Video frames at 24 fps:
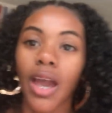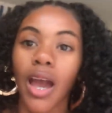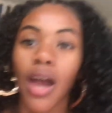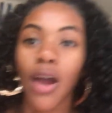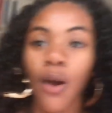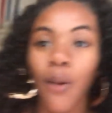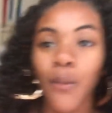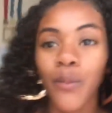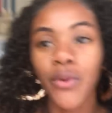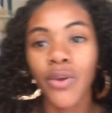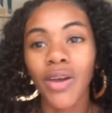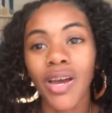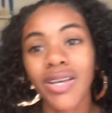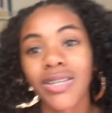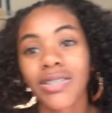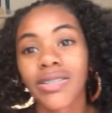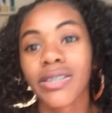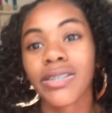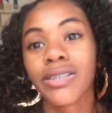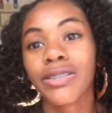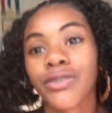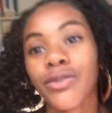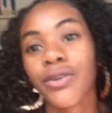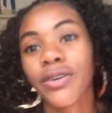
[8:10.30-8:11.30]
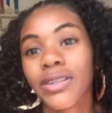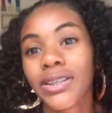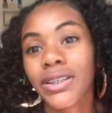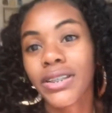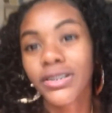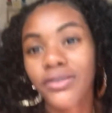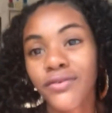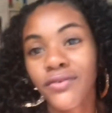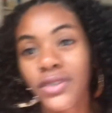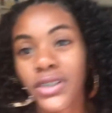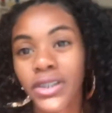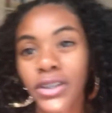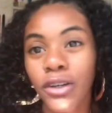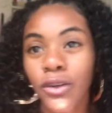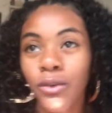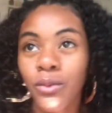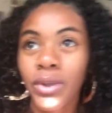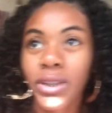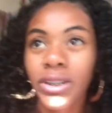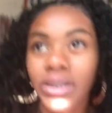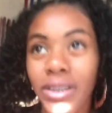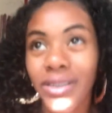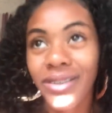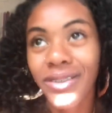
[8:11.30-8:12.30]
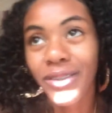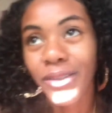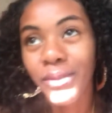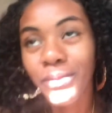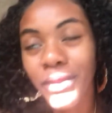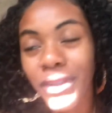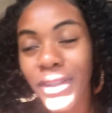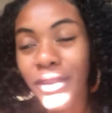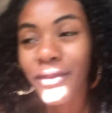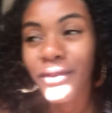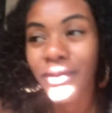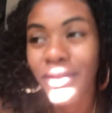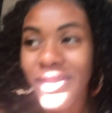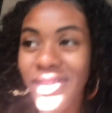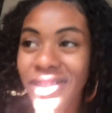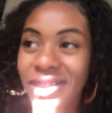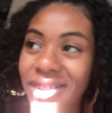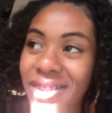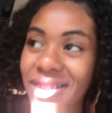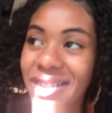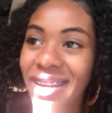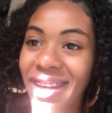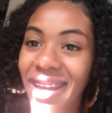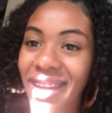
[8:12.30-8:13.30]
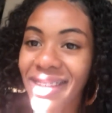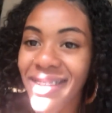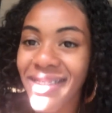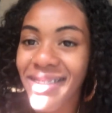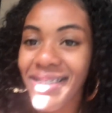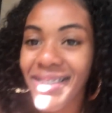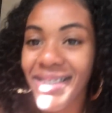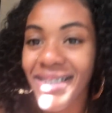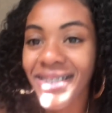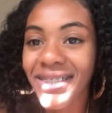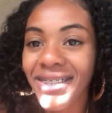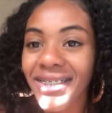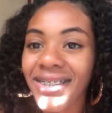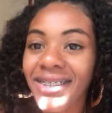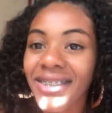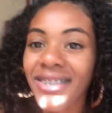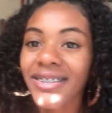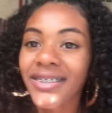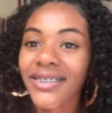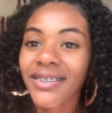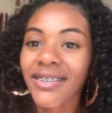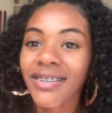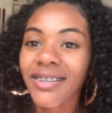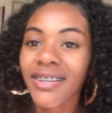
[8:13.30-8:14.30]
I hope you guys enjoyed this video with the little bit of footage that I did get